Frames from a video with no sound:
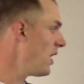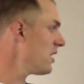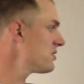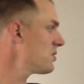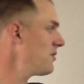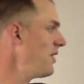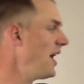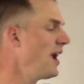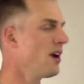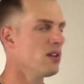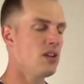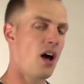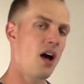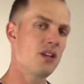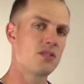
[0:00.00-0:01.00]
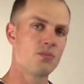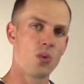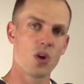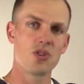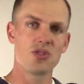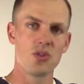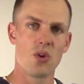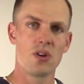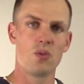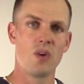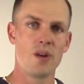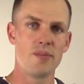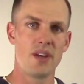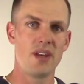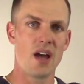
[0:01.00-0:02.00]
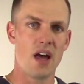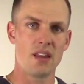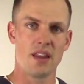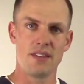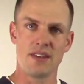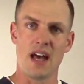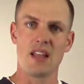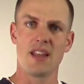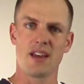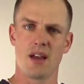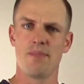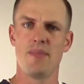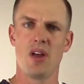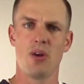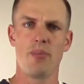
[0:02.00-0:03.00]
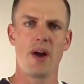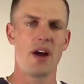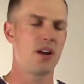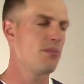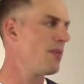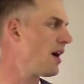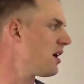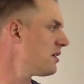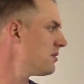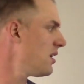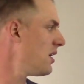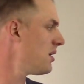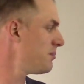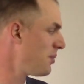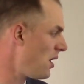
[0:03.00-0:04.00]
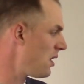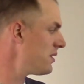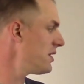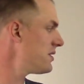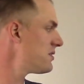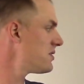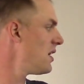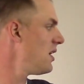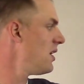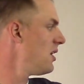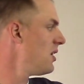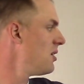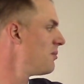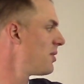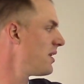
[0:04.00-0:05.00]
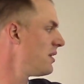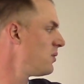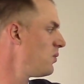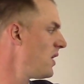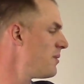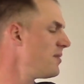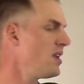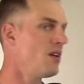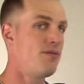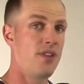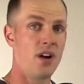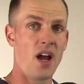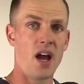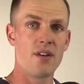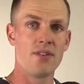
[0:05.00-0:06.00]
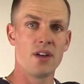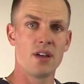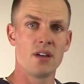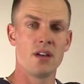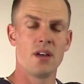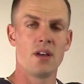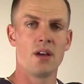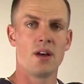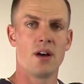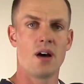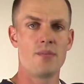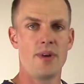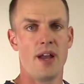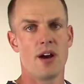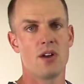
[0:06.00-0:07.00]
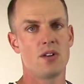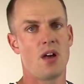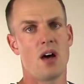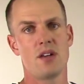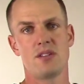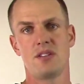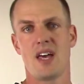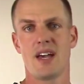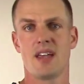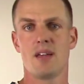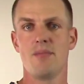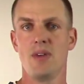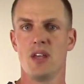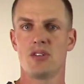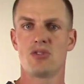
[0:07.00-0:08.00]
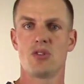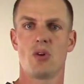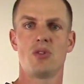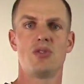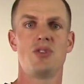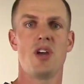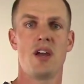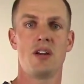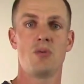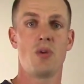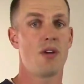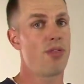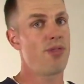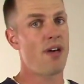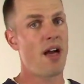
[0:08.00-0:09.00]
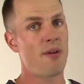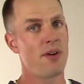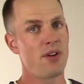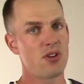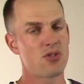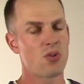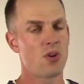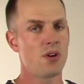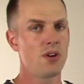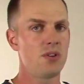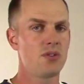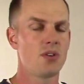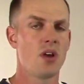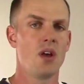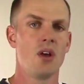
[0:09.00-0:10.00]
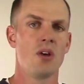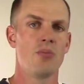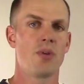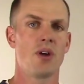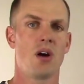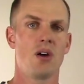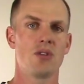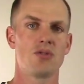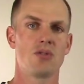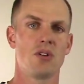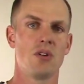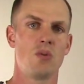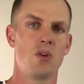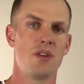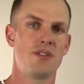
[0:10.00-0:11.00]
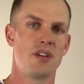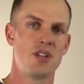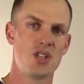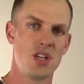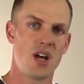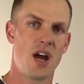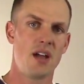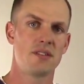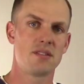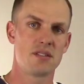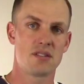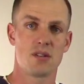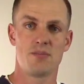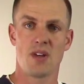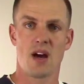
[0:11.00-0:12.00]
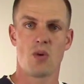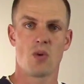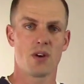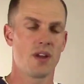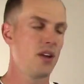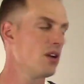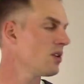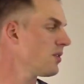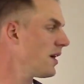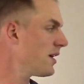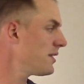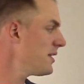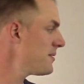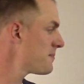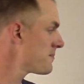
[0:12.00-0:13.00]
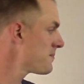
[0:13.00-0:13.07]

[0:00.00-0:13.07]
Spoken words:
also have hair loss, more so in women, not like a male pattern baldness, but in women if they're having hair loss, that can be associated with thyroid disorders, but also with the GI system not working correctly.